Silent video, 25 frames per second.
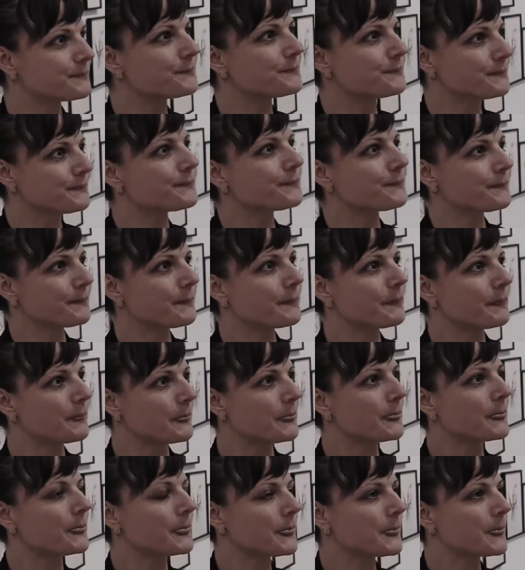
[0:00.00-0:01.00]
It says
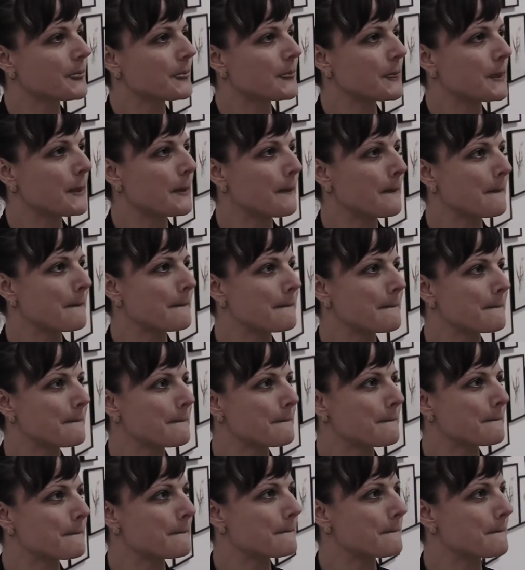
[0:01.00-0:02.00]
here that it's uh, about
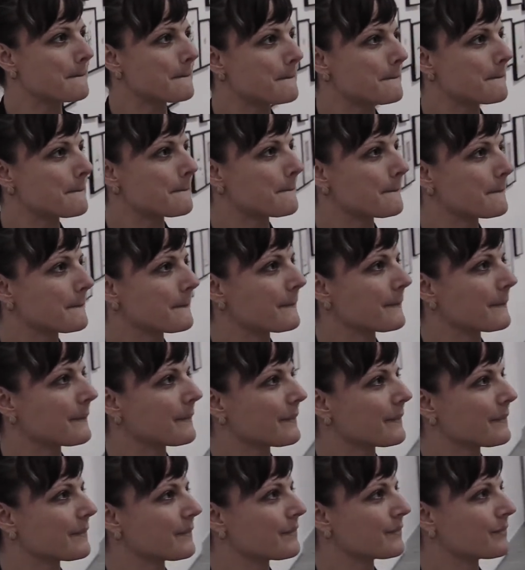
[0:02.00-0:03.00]
artists who explore
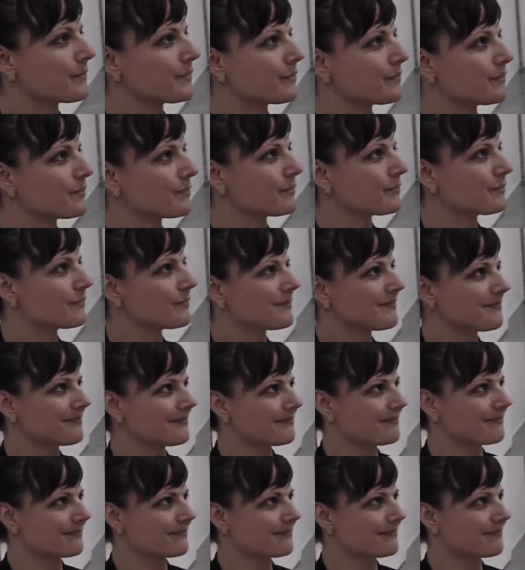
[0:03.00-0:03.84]
beyond the realm of